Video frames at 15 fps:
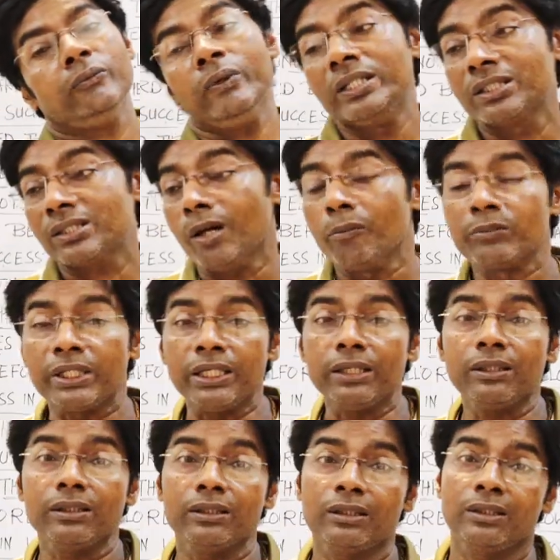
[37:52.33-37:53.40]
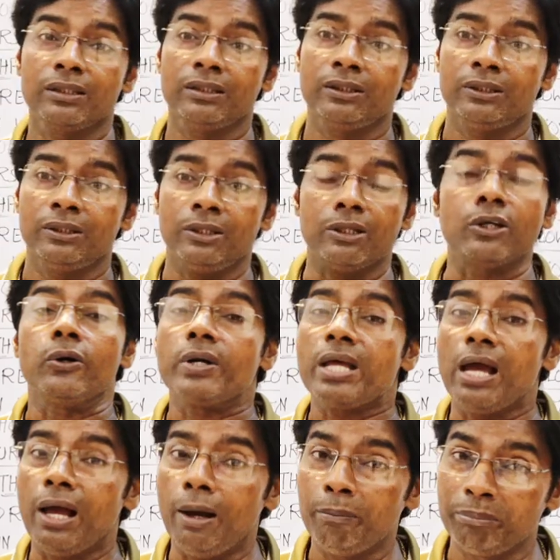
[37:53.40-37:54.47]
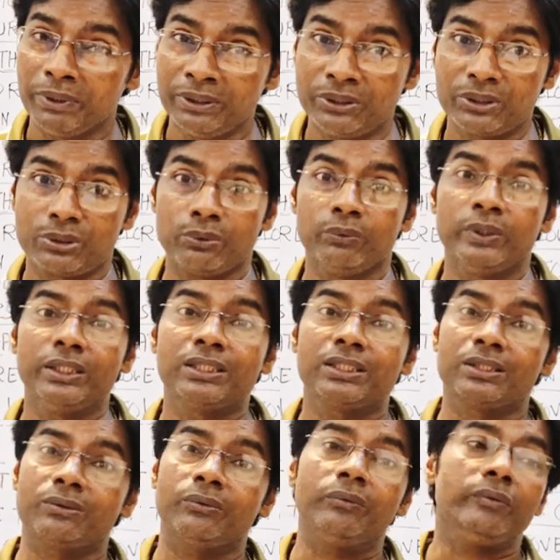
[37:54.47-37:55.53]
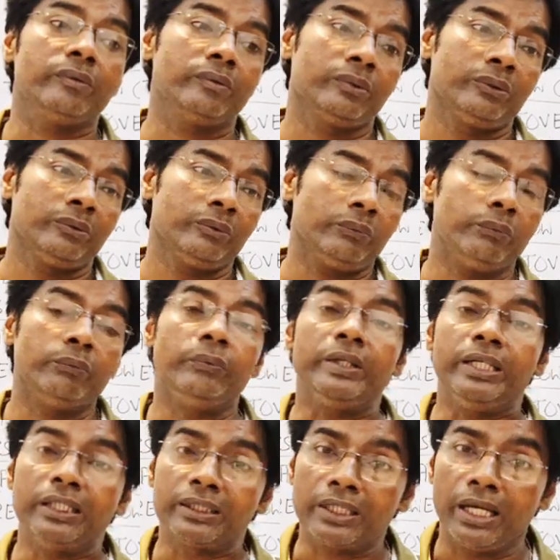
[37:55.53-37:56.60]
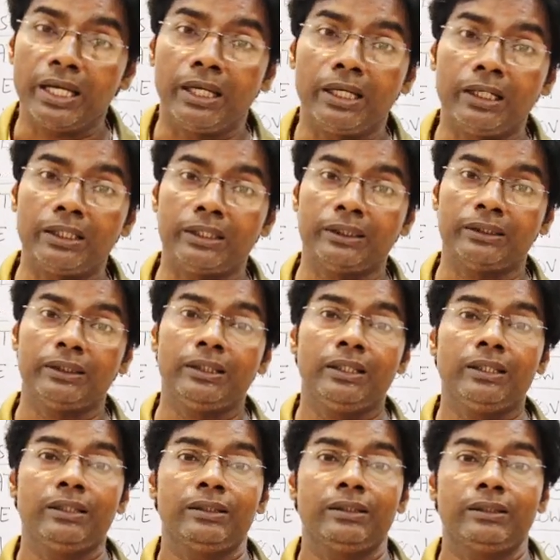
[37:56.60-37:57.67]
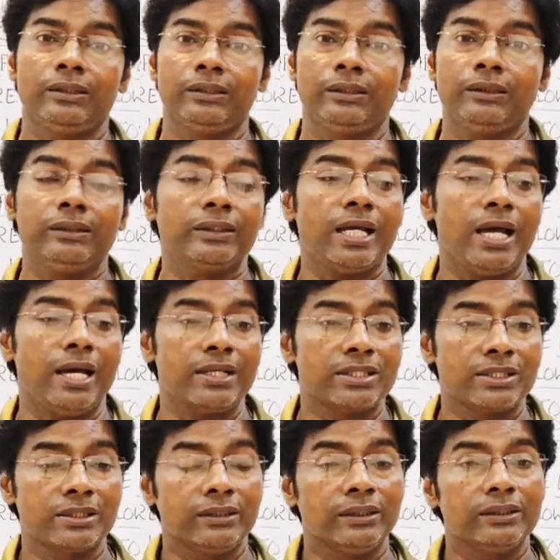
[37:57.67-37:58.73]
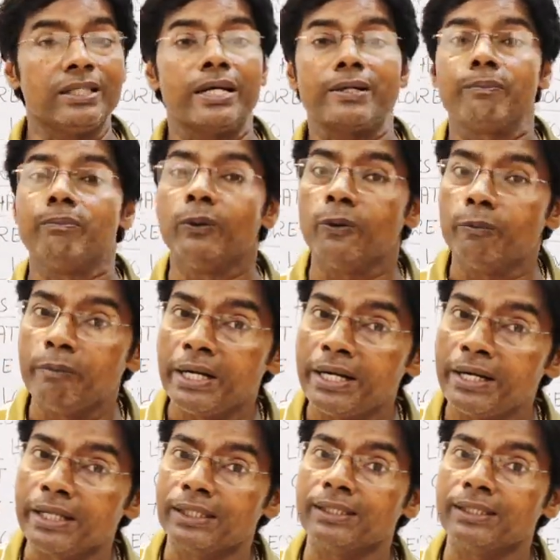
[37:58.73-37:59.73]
When something good happens to us, we think that moment